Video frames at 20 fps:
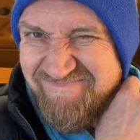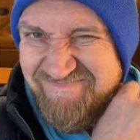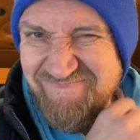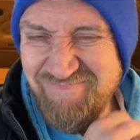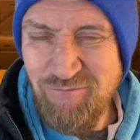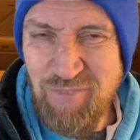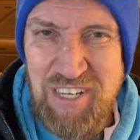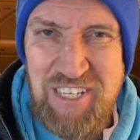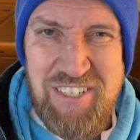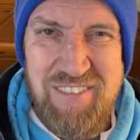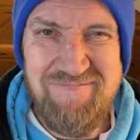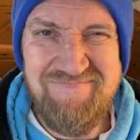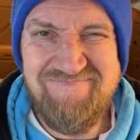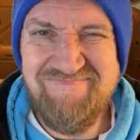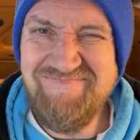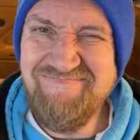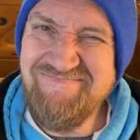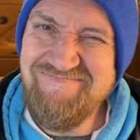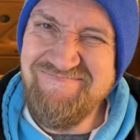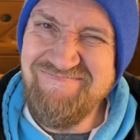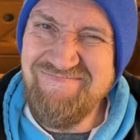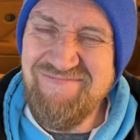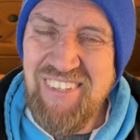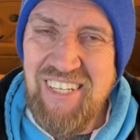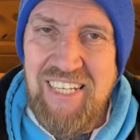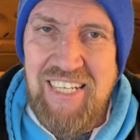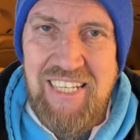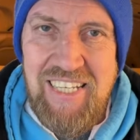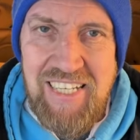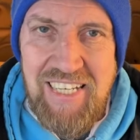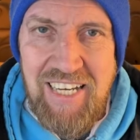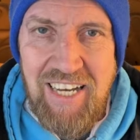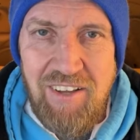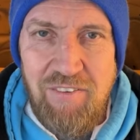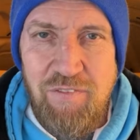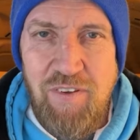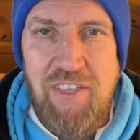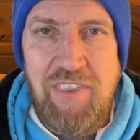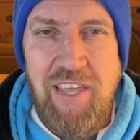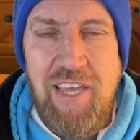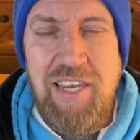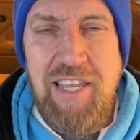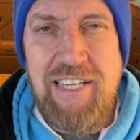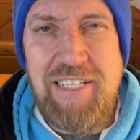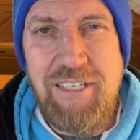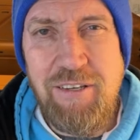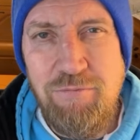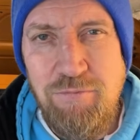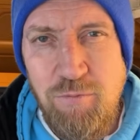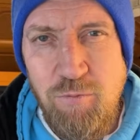which I think they need to